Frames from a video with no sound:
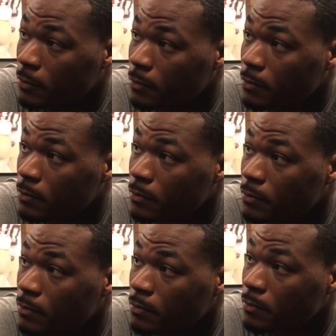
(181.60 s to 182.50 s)
How do you guys
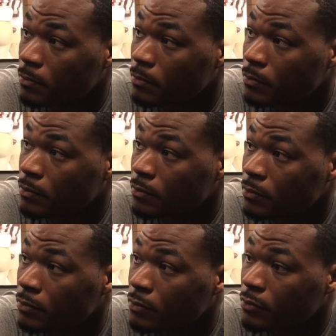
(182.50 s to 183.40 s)
kind of take those rumors
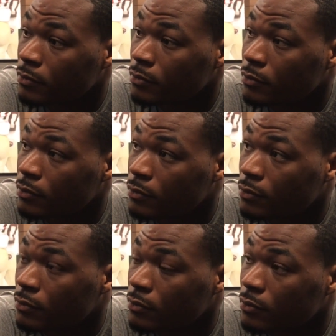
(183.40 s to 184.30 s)
going on? I know you
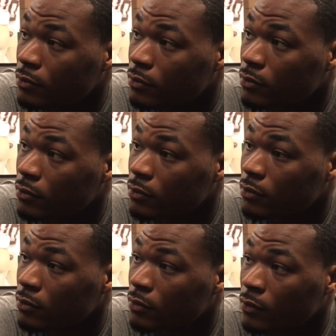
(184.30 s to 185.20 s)
guys hear about them,
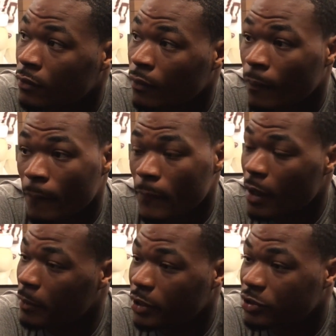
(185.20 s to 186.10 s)
you know, constantly.
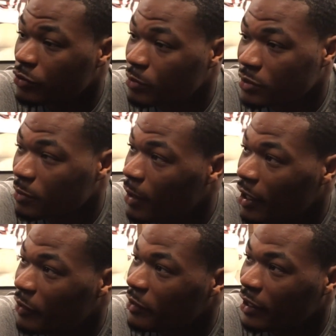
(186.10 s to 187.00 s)
I mean, it's rumors
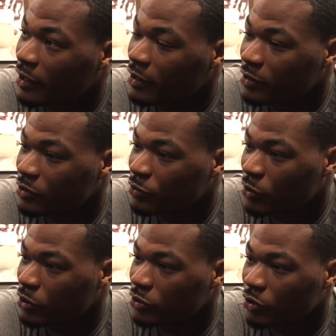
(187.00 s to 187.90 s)
about everything in this
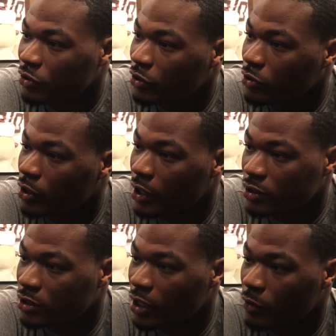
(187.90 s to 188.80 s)
world, so you know, you
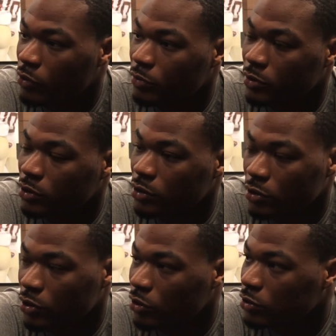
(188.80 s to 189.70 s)
can't just let rumors,
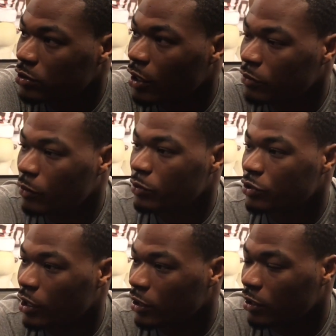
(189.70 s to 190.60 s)
you know, stop what we
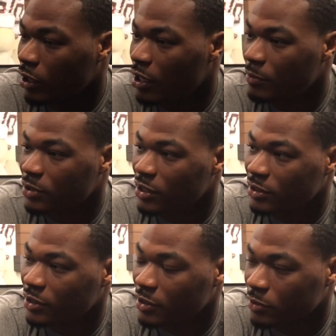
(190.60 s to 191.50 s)
trying to accomplish as
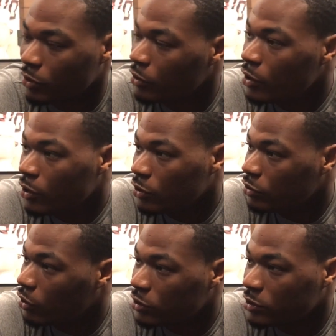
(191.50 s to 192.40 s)
a team. So,
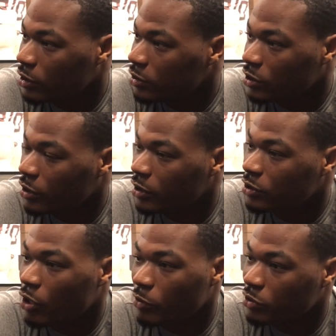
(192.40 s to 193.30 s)
you know, it's, it's,
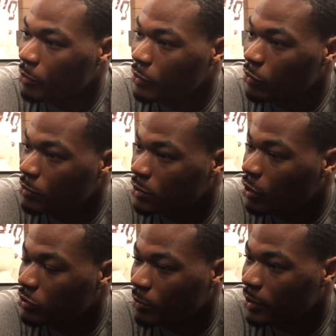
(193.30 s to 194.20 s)
it's always going to be rumors,
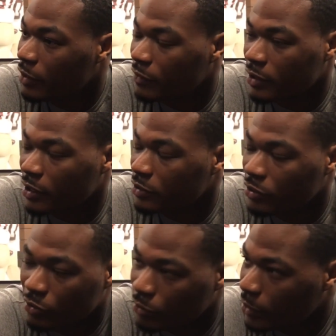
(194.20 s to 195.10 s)
always going to be different things.
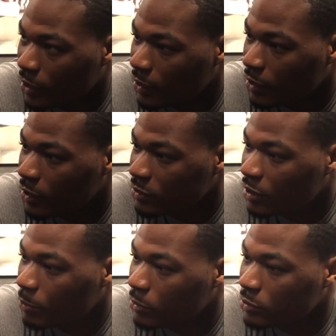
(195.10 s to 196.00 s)
So we can't let that
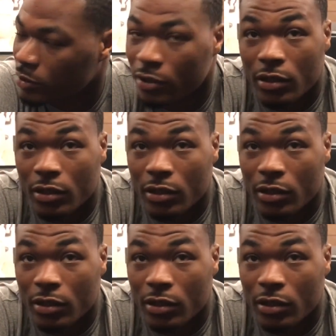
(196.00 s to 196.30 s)
stop us.